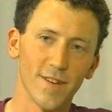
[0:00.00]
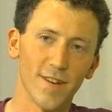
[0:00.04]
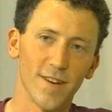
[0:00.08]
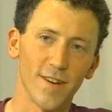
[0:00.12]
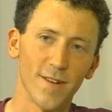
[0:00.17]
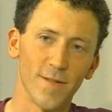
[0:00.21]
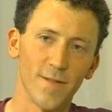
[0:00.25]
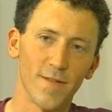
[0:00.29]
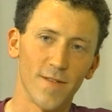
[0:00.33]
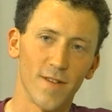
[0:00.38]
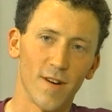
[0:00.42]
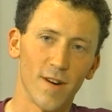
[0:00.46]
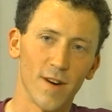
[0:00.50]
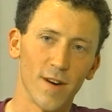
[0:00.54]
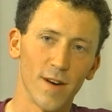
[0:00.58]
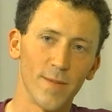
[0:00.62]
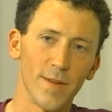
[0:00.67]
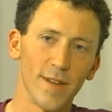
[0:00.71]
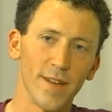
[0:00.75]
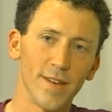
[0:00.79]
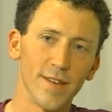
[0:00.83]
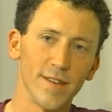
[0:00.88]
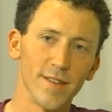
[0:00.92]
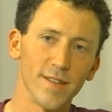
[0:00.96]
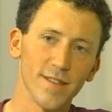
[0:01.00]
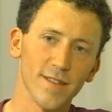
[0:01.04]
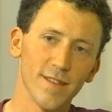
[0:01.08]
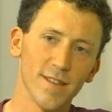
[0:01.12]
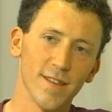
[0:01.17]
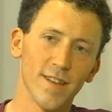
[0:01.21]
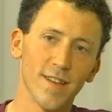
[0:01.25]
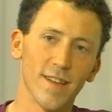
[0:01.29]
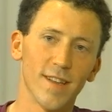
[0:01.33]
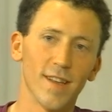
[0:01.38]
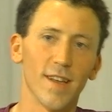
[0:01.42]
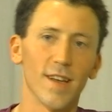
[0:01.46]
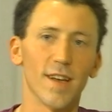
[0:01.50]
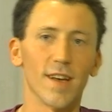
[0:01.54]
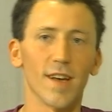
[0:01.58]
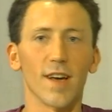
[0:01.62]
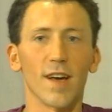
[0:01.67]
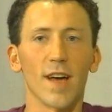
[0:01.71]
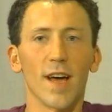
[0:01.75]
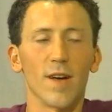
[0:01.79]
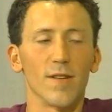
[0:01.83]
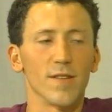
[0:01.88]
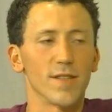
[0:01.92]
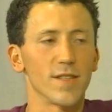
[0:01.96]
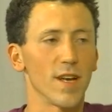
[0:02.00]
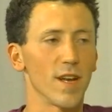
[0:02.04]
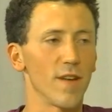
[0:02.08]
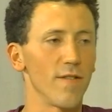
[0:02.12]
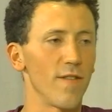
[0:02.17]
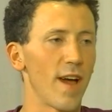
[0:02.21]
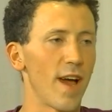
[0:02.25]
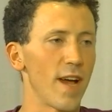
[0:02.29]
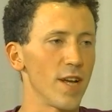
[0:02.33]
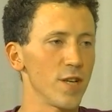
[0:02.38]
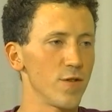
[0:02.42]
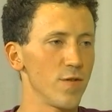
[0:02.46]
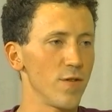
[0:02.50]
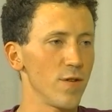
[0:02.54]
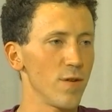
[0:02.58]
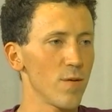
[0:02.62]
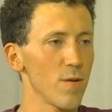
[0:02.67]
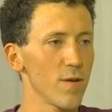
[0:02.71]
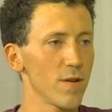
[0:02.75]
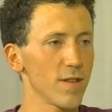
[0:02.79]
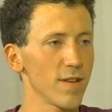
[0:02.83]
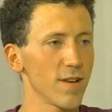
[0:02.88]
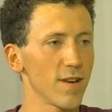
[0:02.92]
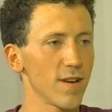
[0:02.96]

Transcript: on a farm in uh, outside of Asheville, North